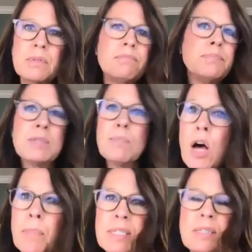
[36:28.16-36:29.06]

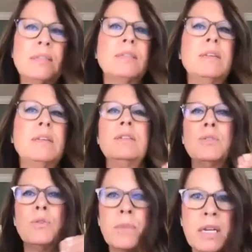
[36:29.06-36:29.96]
small
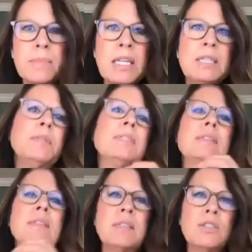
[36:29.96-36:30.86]
businesses or medium-sized
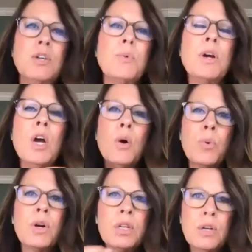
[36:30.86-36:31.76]
businesses. And so
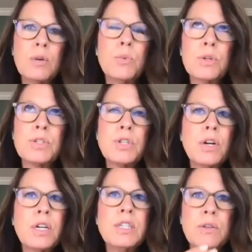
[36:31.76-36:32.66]
we're
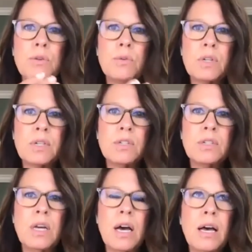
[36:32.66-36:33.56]
starting to
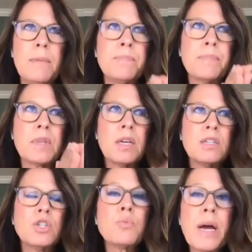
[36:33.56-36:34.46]

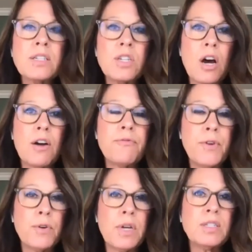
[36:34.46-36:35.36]
direct our
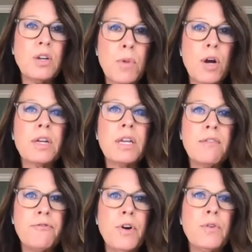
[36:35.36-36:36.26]
focus, our
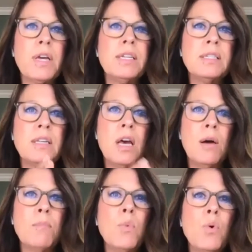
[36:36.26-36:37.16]
marketing focus,
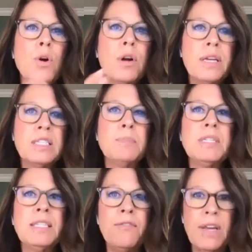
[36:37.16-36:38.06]
more in
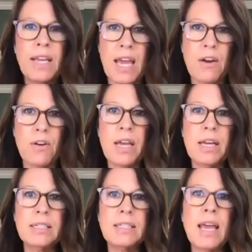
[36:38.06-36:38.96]
specific
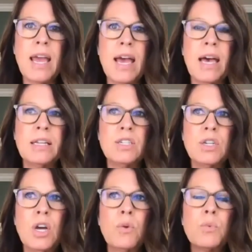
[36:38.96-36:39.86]
areas, and
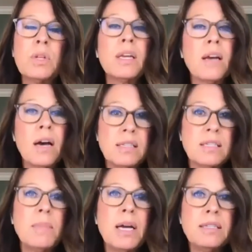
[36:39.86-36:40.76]
really
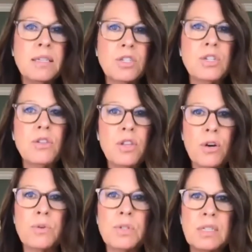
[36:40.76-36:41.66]
customizing to
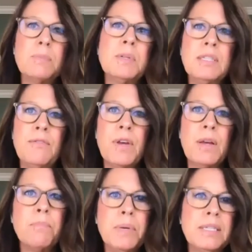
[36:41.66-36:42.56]
those
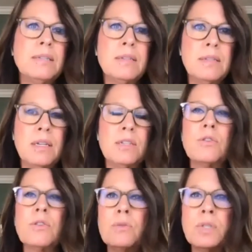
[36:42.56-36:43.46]
specific business needs
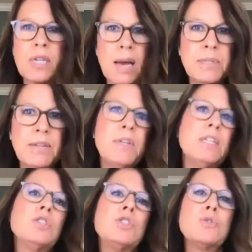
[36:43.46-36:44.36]
or those types of
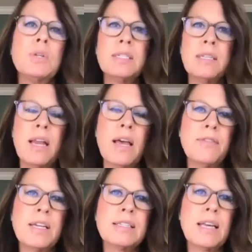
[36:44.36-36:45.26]
industries
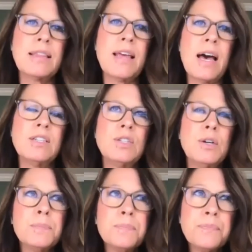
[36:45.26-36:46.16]
and things like that.
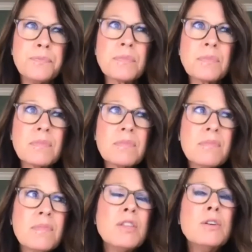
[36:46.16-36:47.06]
So
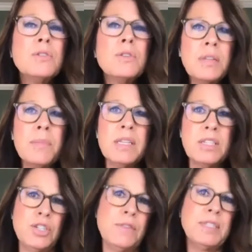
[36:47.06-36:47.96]
those are some of the
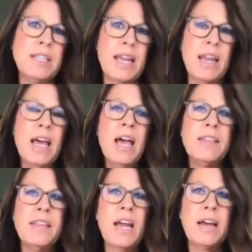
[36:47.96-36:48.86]
shifts that
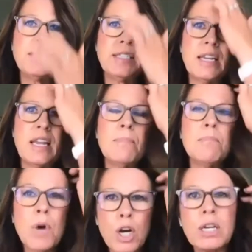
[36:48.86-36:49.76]
I've seen in
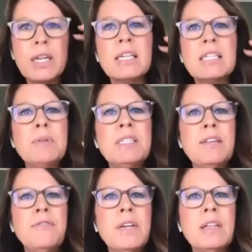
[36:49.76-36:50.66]
marketing
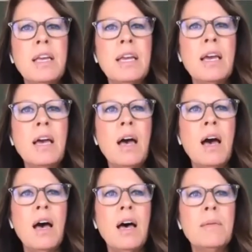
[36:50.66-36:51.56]
specifically,
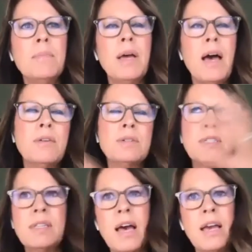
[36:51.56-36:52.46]

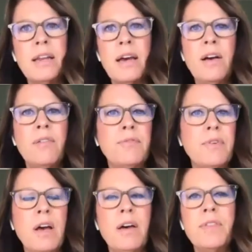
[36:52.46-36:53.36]
outside of
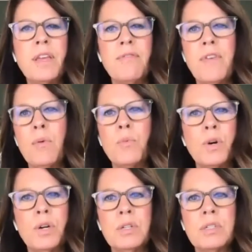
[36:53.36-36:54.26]
the event
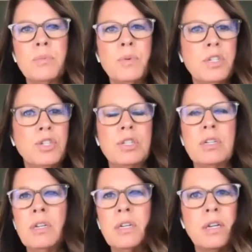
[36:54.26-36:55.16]
world, which,
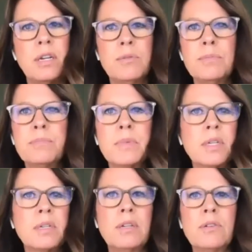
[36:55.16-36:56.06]
you know,
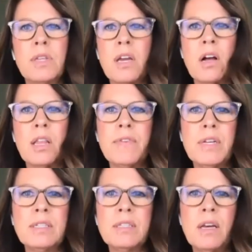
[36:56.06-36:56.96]
clearly all of
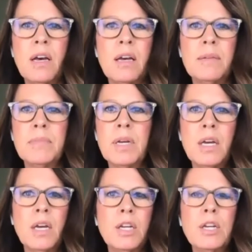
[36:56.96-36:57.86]
us,
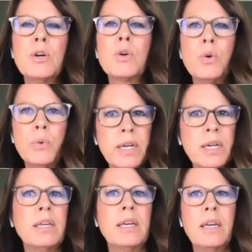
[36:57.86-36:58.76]
you know,
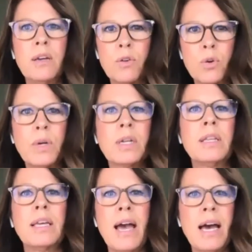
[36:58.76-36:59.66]
quickly
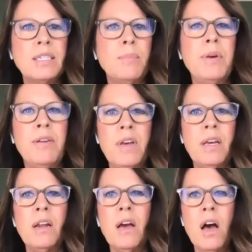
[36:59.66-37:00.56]
had to
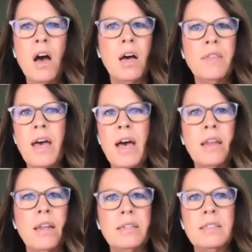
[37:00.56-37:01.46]
pivot on
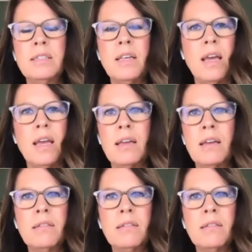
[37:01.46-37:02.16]
that and say,